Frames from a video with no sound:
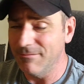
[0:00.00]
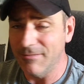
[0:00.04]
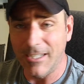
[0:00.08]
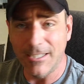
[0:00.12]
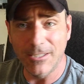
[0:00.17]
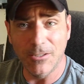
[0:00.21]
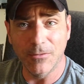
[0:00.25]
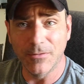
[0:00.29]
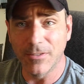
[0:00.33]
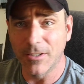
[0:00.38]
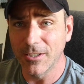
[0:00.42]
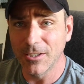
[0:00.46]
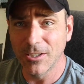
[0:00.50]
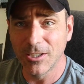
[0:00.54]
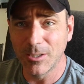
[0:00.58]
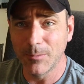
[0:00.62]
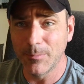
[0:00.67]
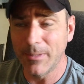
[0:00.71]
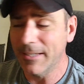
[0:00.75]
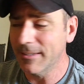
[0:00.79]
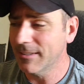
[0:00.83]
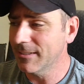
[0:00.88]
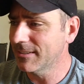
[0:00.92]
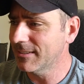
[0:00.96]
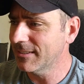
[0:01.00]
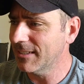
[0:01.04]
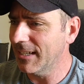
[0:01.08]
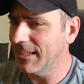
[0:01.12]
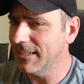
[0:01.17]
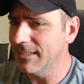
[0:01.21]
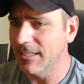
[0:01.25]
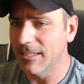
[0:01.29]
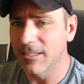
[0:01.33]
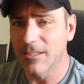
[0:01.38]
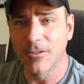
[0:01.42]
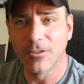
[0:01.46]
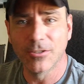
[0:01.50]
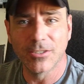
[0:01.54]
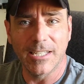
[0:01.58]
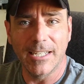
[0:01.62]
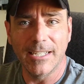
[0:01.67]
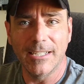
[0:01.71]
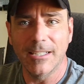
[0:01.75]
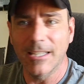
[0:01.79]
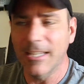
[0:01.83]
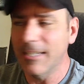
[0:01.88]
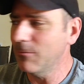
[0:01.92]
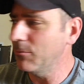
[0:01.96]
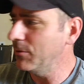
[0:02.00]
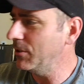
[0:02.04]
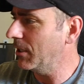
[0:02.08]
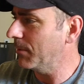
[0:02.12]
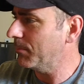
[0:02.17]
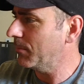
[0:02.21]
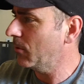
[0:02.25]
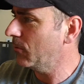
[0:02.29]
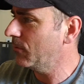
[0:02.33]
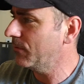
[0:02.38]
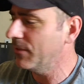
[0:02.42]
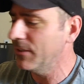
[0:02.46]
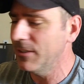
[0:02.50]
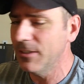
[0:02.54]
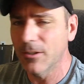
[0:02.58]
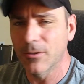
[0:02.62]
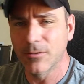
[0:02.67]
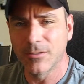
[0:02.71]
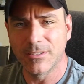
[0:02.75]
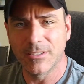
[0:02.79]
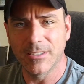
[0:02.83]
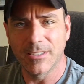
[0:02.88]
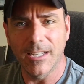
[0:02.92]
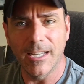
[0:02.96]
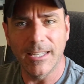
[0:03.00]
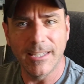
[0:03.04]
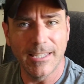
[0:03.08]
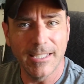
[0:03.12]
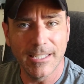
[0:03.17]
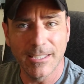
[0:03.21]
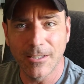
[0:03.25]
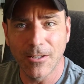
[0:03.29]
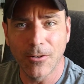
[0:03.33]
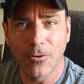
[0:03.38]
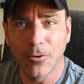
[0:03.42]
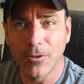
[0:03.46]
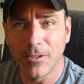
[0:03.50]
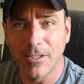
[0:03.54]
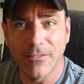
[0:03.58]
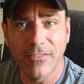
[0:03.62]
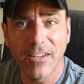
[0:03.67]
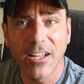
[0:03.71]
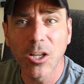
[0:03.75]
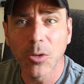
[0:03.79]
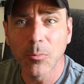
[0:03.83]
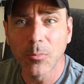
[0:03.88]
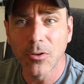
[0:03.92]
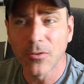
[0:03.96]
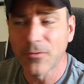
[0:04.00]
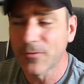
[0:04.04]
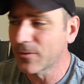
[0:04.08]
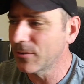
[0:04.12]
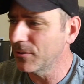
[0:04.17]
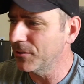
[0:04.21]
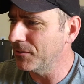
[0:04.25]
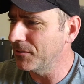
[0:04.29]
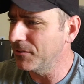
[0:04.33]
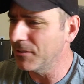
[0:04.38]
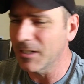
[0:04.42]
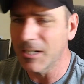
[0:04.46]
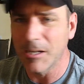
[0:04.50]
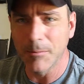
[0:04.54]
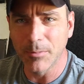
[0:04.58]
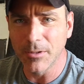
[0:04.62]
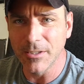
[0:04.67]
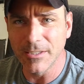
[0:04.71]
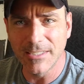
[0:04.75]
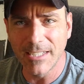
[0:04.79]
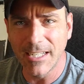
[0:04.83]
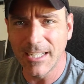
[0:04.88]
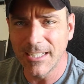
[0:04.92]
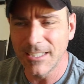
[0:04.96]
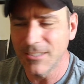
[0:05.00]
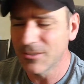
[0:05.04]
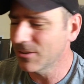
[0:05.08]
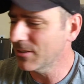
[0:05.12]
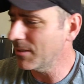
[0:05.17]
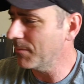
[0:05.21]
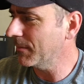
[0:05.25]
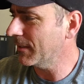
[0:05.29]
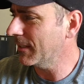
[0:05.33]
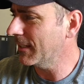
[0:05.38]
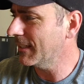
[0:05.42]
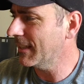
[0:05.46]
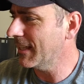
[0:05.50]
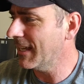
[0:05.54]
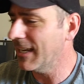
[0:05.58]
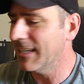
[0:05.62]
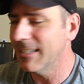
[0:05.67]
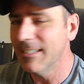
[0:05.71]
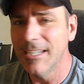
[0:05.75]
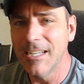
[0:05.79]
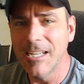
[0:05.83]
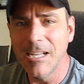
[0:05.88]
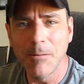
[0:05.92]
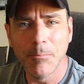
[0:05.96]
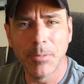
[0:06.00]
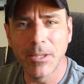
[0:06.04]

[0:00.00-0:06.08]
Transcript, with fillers: I know very little about this site. It looks like, like when you upload videos, I think they're only available for a couple of days or something like that.